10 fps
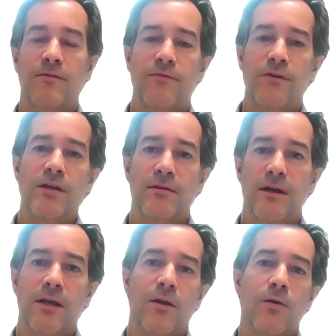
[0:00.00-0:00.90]

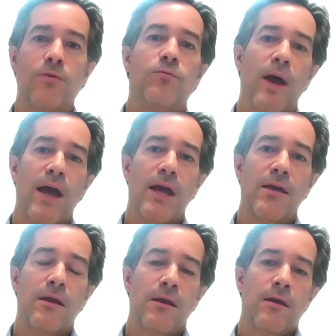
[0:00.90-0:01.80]
feet in a good
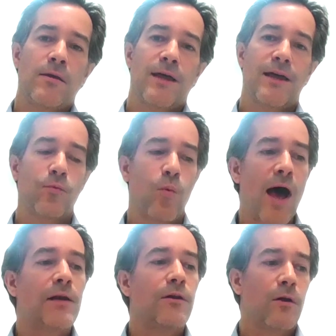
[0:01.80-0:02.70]
way that
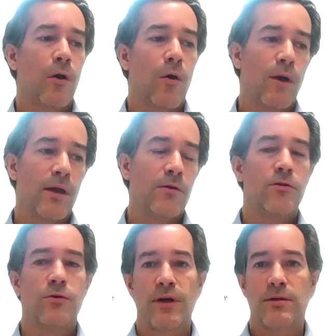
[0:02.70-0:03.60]
while you're going,
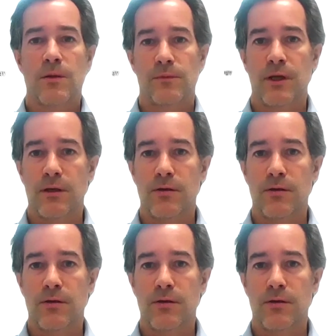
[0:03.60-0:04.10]
you're doing something